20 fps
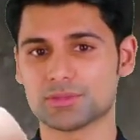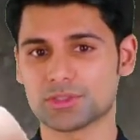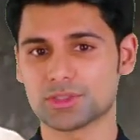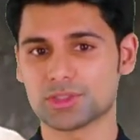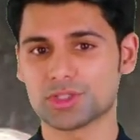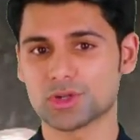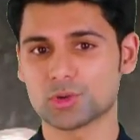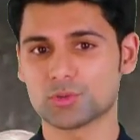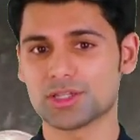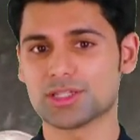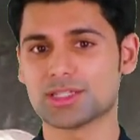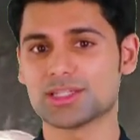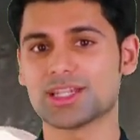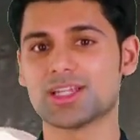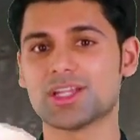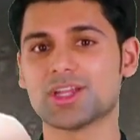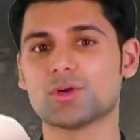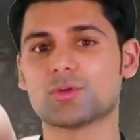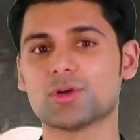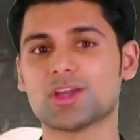Stony
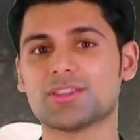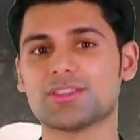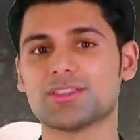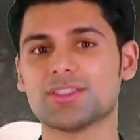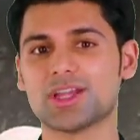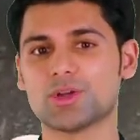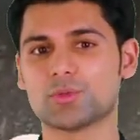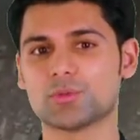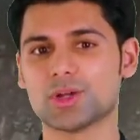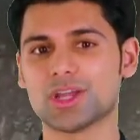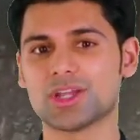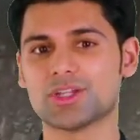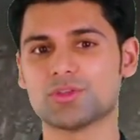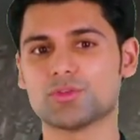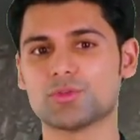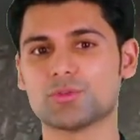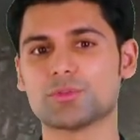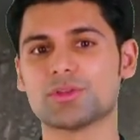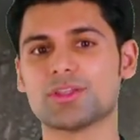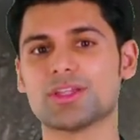meteorites can range
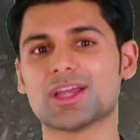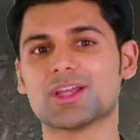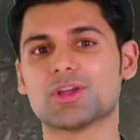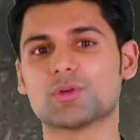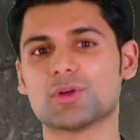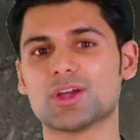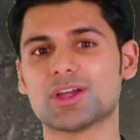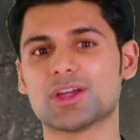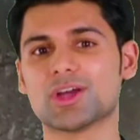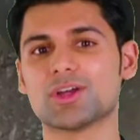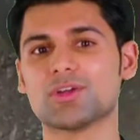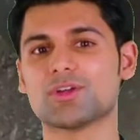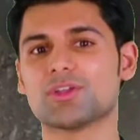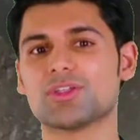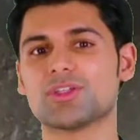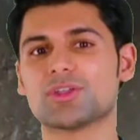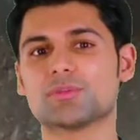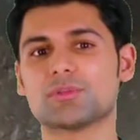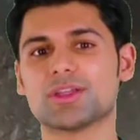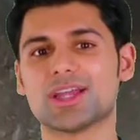from a light gray color
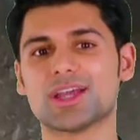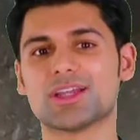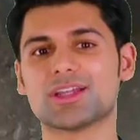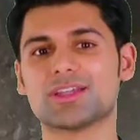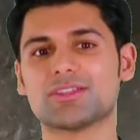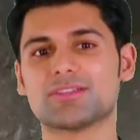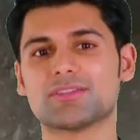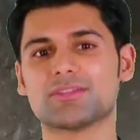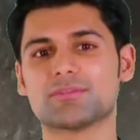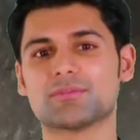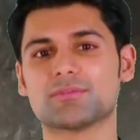to black.